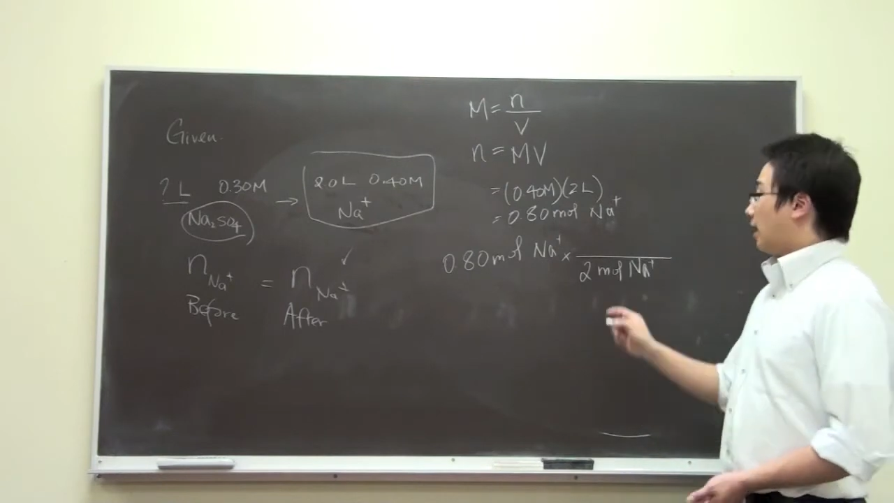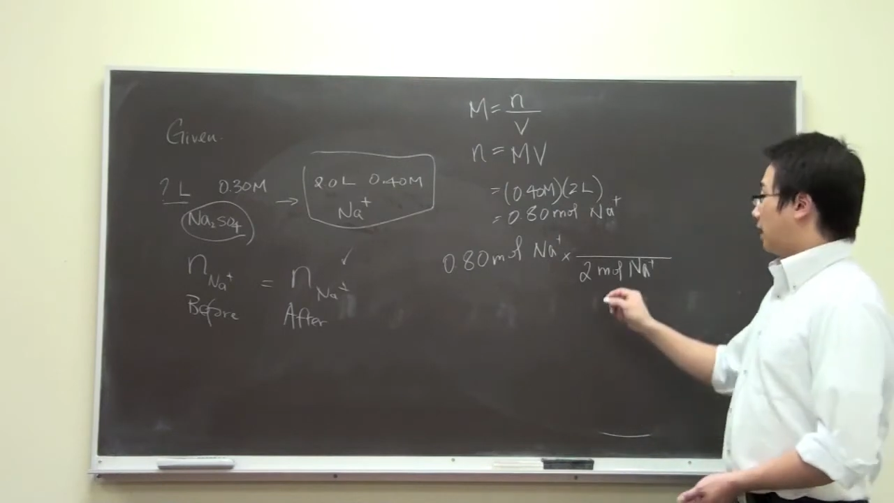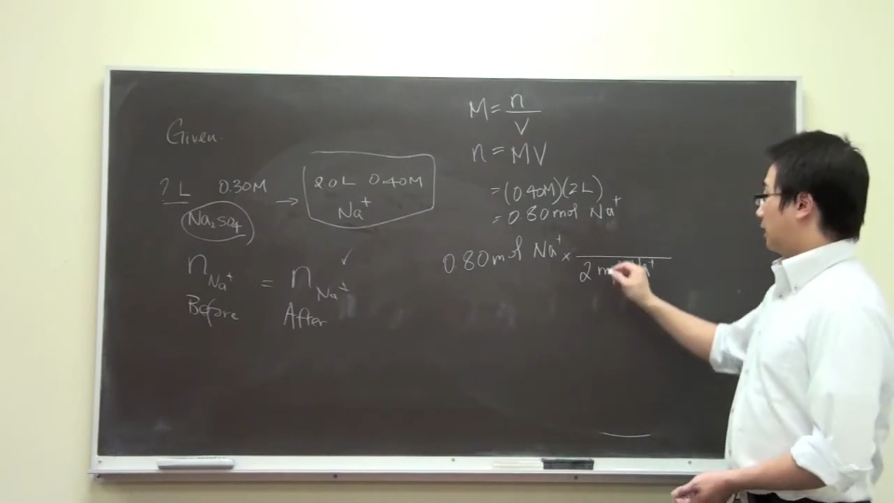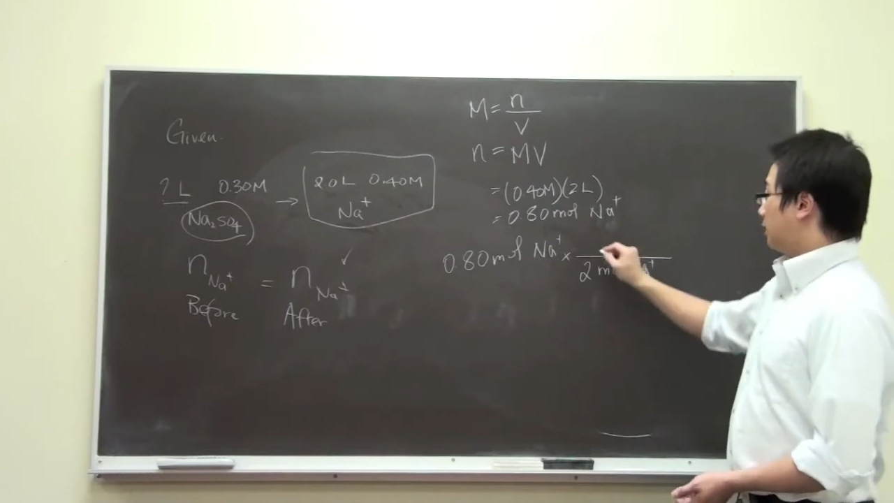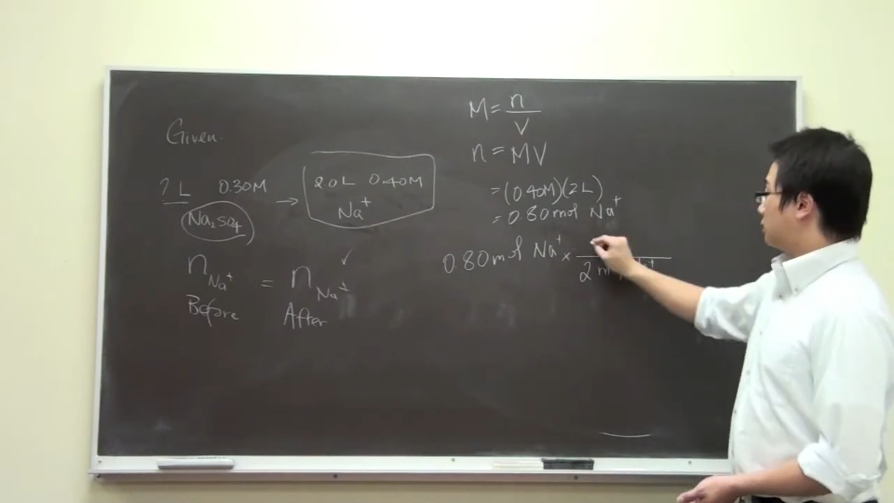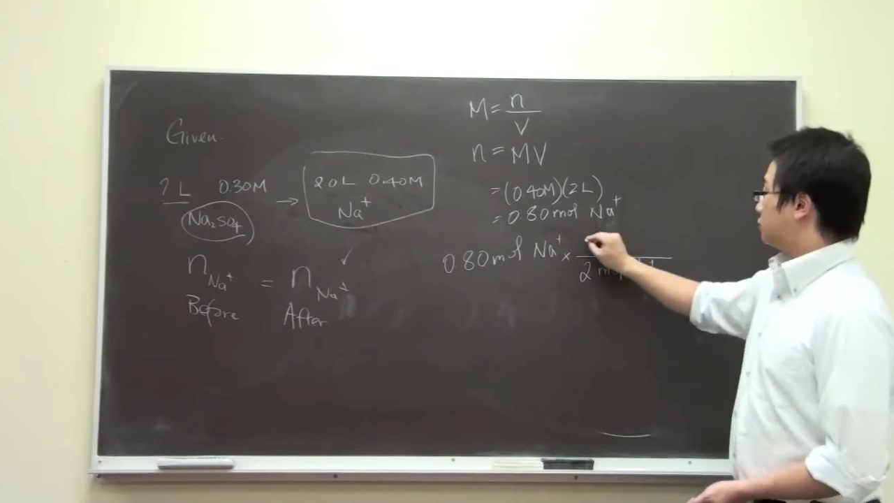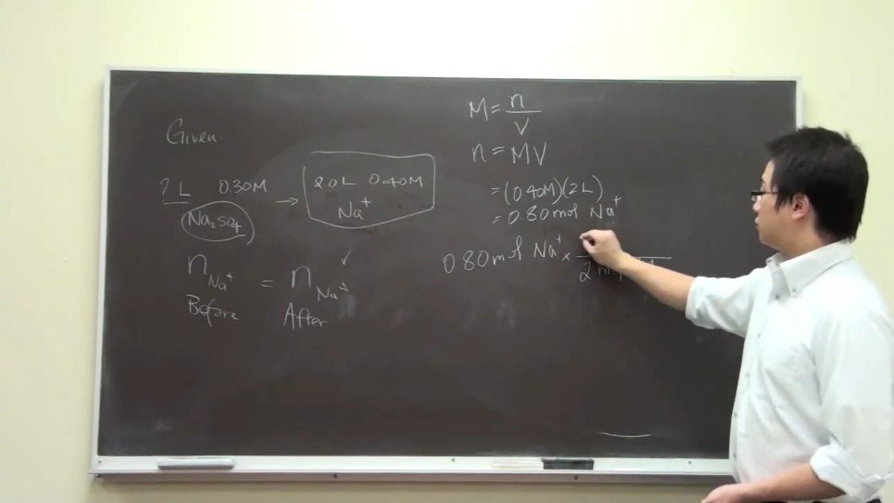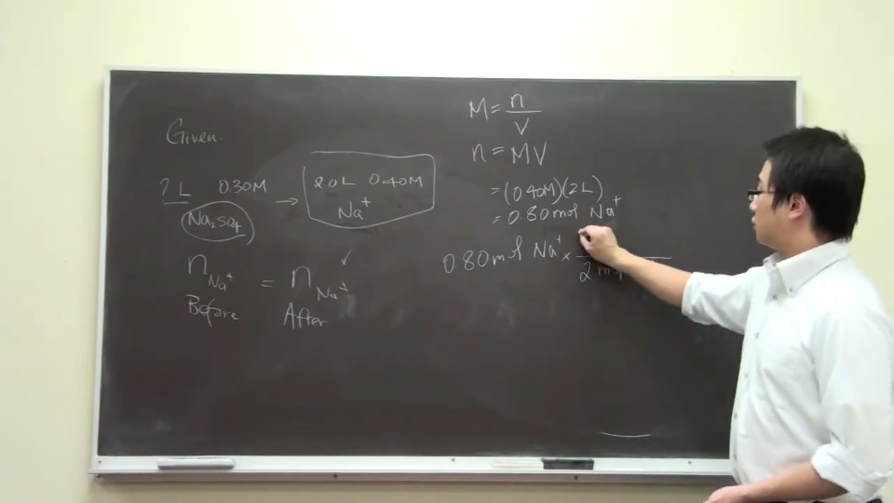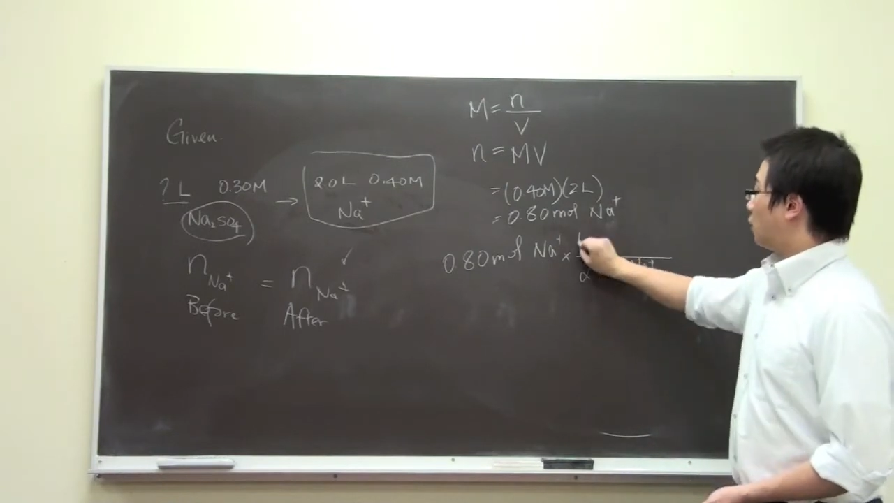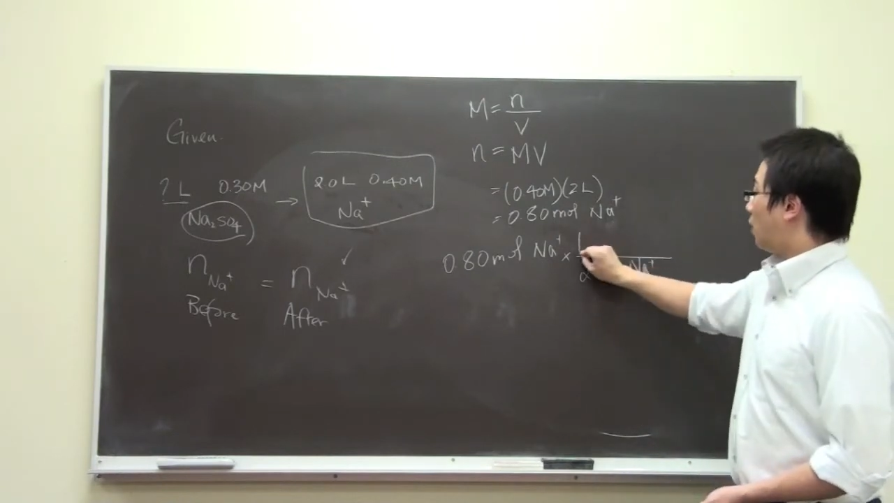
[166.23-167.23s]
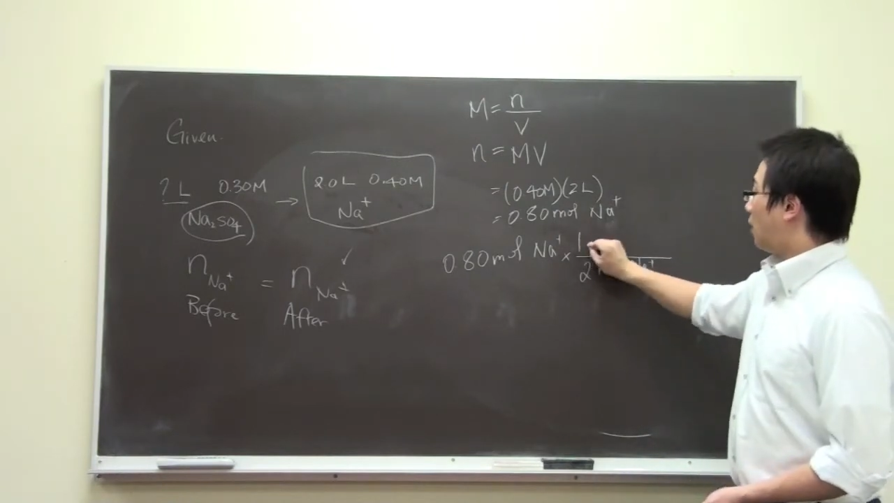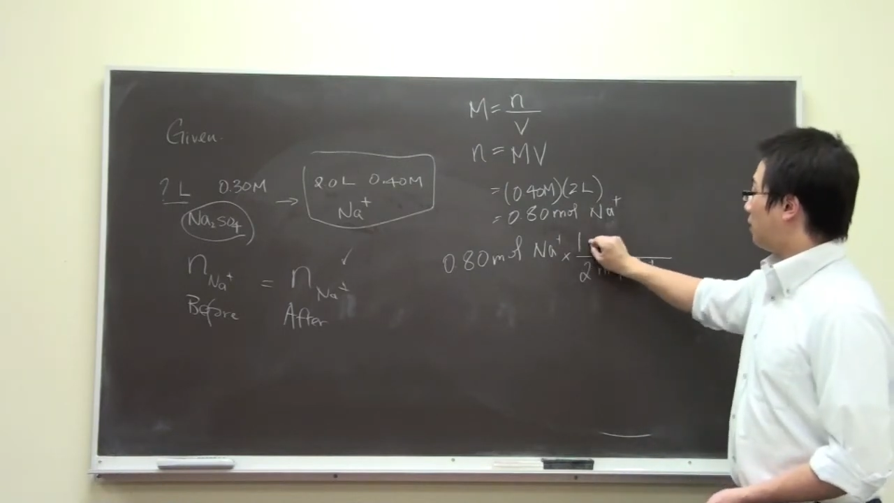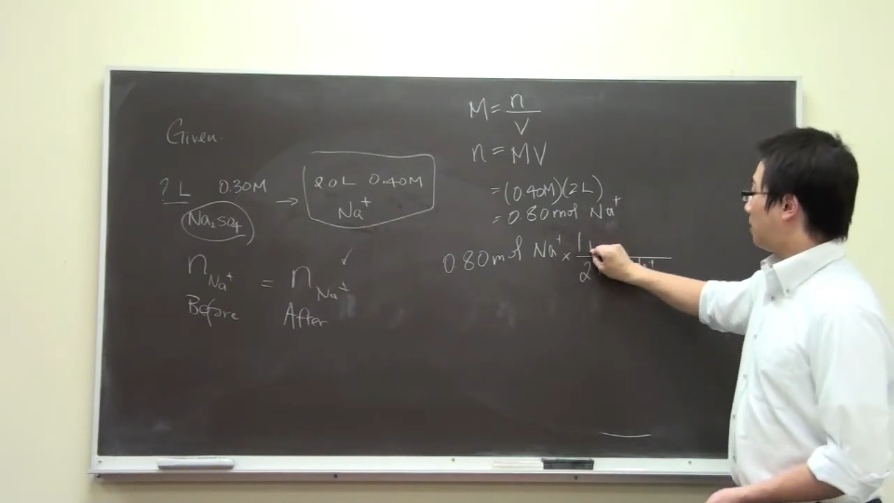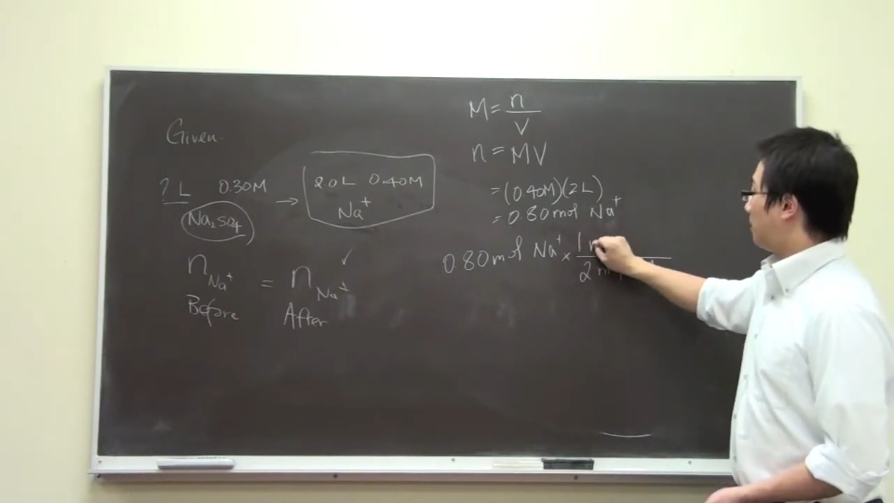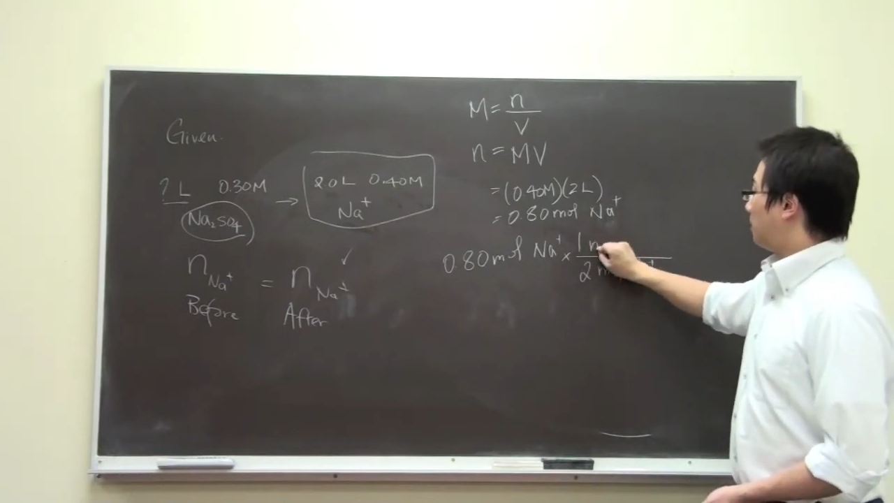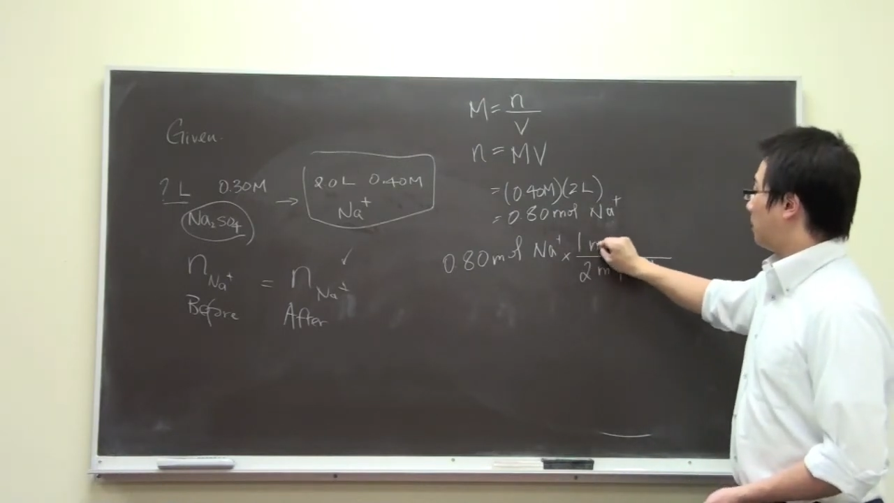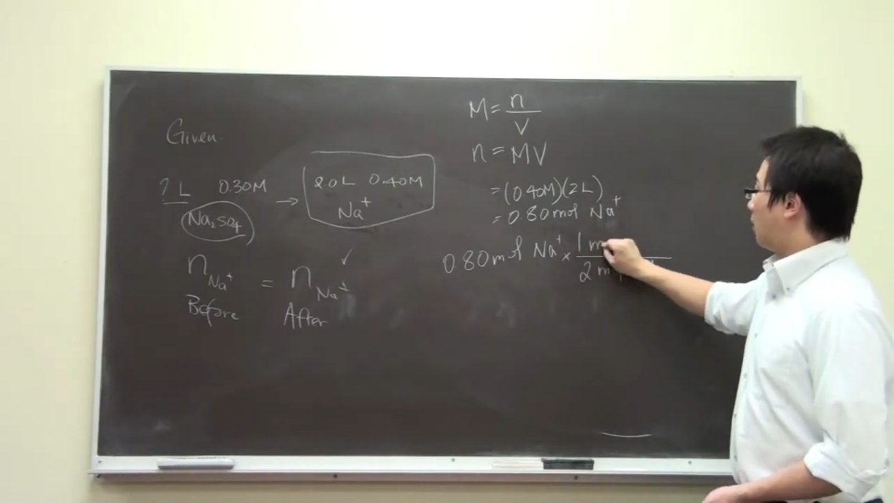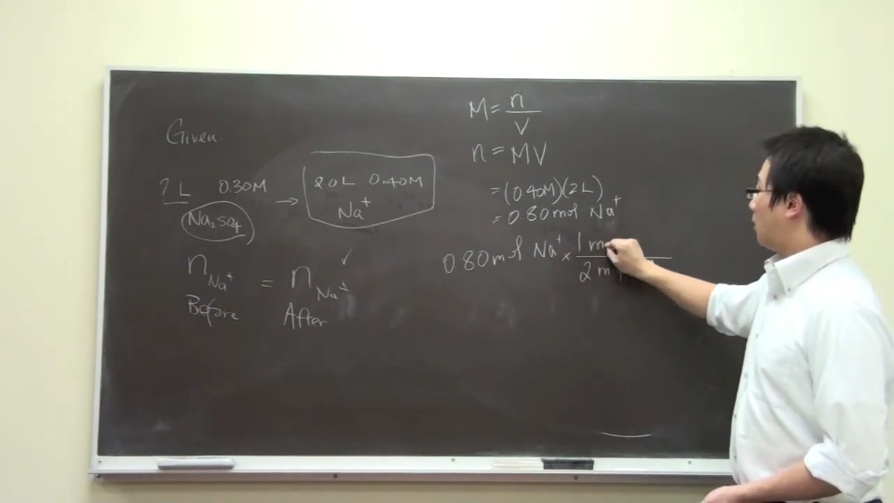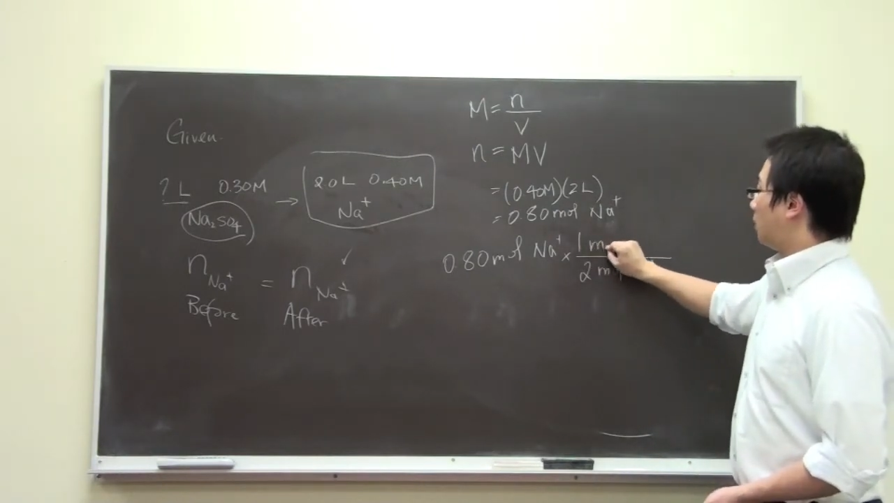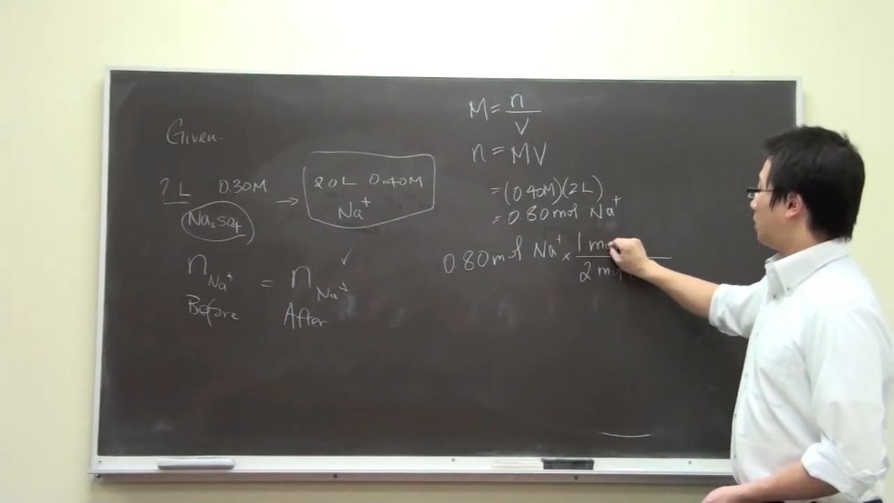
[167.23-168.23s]
and it is to 1
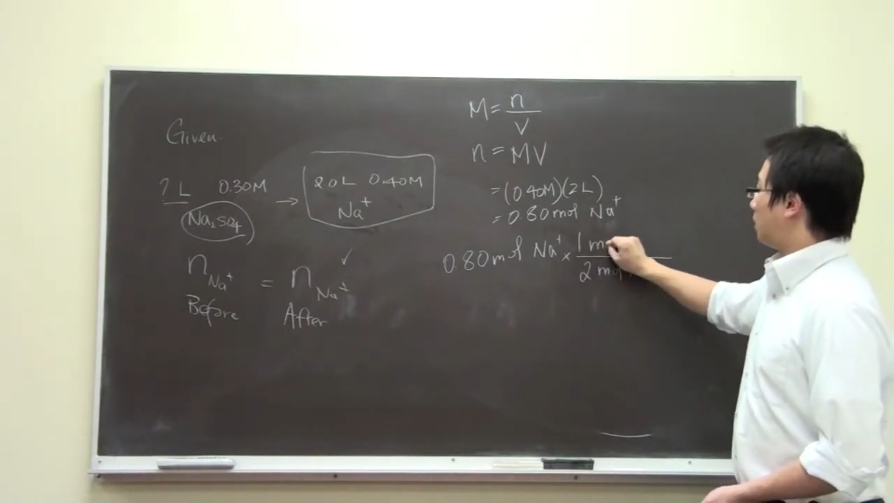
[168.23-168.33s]
mole